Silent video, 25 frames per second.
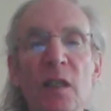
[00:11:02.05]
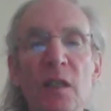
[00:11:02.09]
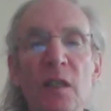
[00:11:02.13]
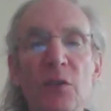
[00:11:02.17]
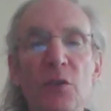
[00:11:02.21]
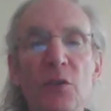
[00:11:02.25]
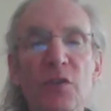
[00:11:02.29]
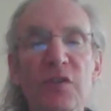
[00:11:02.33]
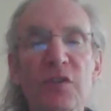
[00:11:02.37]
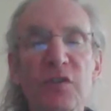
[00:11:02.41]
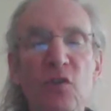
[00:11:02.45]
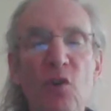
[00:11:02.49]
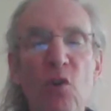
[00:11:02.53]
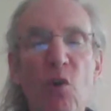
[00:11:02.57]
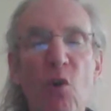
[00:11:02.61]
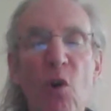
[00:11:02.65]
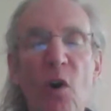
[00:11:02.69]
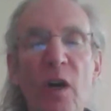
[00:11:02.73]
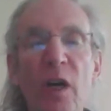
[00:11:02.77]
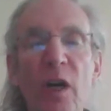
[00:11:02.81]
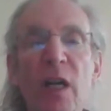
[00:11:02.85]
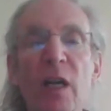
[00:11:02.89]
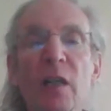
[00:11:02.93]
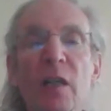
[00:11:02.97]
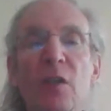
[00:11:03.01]
Your
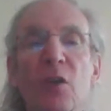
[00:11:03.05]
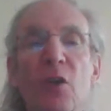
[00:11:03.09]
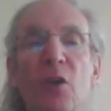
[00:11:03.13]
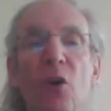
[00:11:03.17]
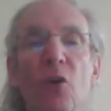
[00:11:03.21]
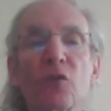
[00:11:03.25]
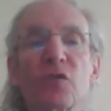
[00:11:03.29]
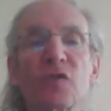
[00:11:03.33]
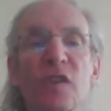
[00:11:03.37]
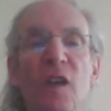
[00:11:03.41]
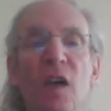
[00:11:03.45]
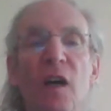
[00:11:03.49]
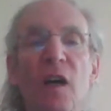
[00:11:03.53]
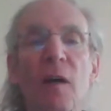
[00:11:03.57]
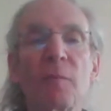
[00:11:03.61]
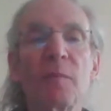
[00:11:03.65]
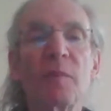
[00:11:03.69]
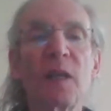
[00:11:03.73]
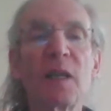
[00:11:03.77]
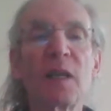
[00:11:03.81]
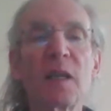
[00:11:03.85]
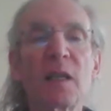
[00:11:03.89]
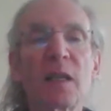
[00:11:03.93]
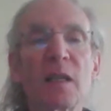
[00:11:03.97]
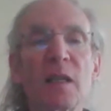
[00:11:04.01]
score goes up.
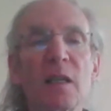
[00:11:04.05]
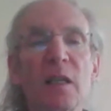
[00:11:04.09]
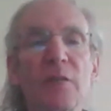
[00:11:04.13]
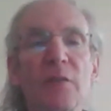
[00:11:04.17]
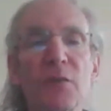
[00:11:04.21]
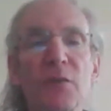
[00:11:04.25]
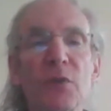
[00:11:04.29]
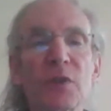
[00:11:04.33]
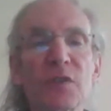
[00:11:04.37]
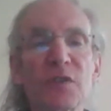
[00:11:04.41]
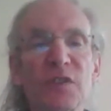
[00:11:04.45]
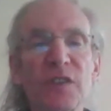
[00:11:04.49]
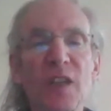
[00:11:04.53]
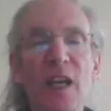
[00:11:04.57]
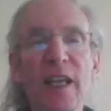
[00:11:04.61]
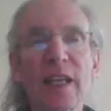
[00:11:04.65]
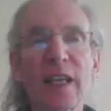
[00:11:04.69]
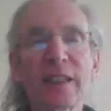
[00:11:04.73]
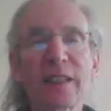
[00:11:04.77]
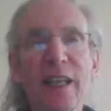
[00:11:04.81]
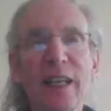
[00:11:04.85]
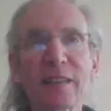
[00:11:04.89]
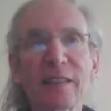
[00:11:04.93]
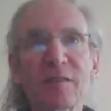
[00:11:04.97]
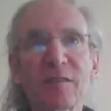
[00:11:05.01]
If you're
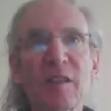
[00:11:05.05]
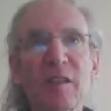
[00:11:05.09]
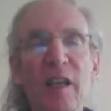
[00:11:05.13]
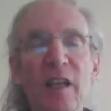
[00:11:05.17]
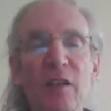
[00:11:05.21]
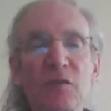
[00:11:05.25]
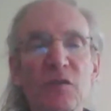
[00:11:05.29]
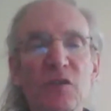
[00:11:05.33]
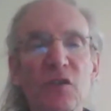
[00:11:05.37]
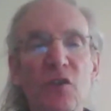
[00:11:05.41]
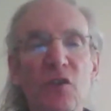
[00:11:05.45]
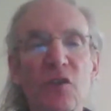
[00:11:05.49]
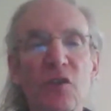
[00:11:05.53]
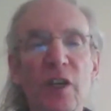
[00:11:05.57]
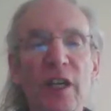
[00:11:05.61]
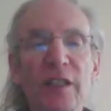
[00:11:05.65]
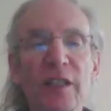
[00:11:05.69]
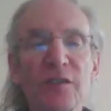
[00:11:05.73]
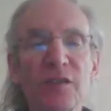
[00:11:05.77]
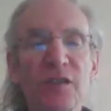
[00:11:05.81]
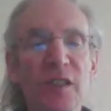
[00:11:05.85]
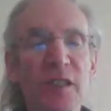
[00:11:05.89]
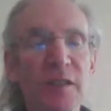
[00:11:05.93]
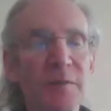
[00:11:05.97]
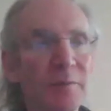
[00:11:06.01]
saying that sounds
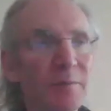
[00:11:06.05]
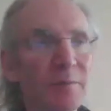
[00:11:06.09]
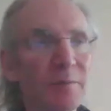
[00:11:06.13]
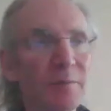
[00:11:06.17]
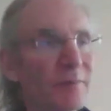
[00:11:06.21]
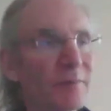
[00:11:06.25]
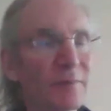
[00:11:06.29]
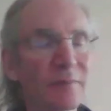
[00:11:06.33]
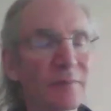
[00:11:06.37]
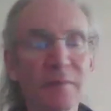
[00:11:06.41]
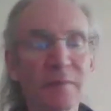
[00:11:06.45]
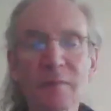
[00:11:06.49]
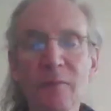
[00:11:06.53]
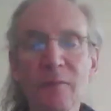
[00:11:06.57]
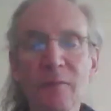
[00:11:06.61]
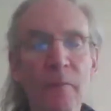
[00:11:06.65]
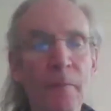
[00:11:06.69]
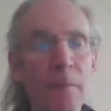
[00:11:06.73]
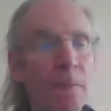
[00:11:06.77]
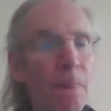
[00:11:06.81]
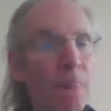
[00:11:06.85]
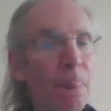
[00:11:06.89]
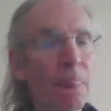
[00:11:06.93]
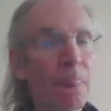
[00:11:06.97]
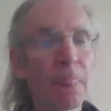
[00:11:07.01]
crazy,
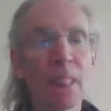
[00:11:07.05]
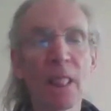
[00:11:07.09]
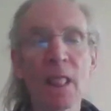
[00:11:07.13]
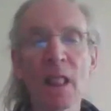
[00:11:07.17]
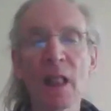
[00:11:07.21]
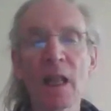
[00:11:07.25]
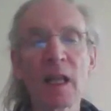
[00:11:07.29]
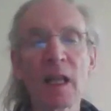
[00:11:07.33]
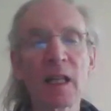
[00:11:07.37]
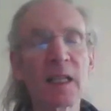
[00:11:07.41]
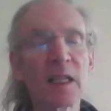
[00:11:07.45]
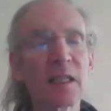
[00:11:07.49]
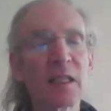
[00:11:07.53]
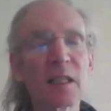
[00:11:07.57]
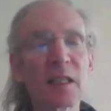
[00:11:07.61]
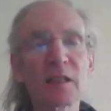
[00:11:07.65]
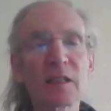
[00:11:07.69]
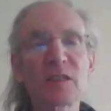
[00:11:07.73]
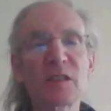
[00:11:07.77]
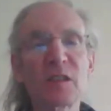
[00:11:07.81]
Okay.